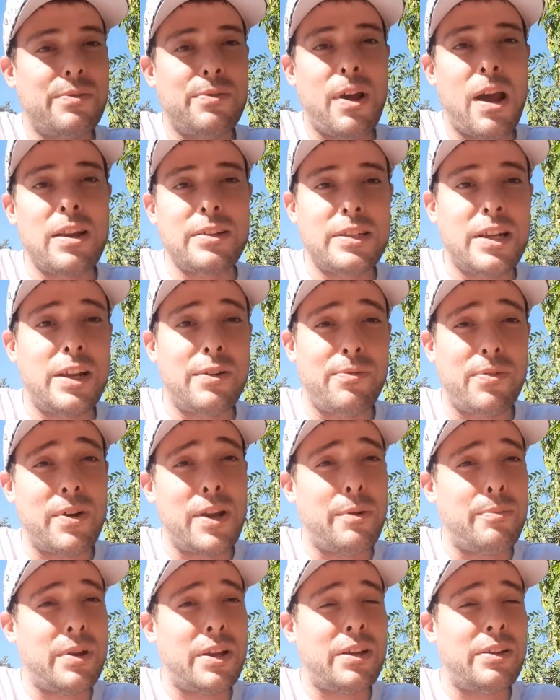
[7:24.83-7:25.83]
Devontae
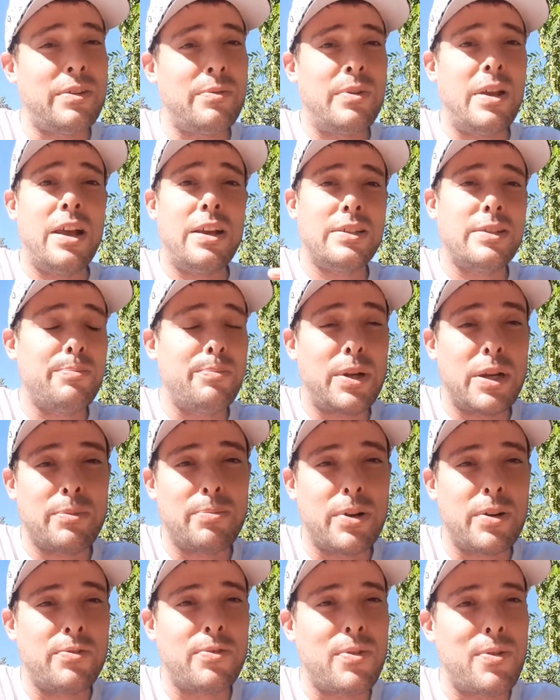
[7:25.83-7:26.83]
Freeman has a
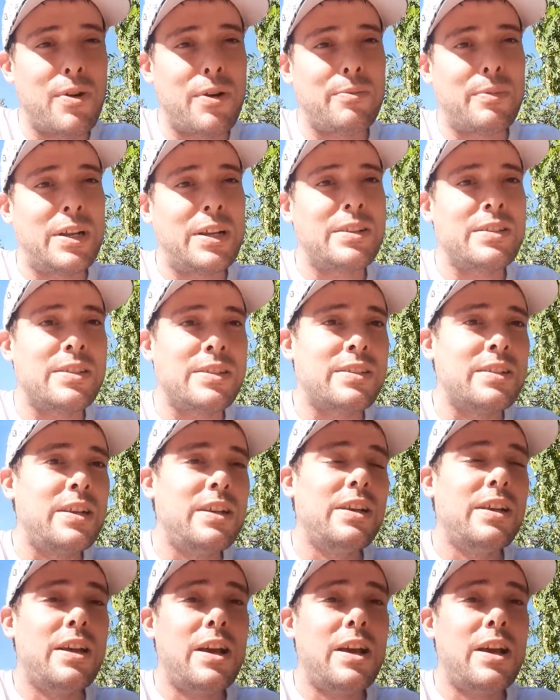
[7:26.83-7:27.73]
big performance,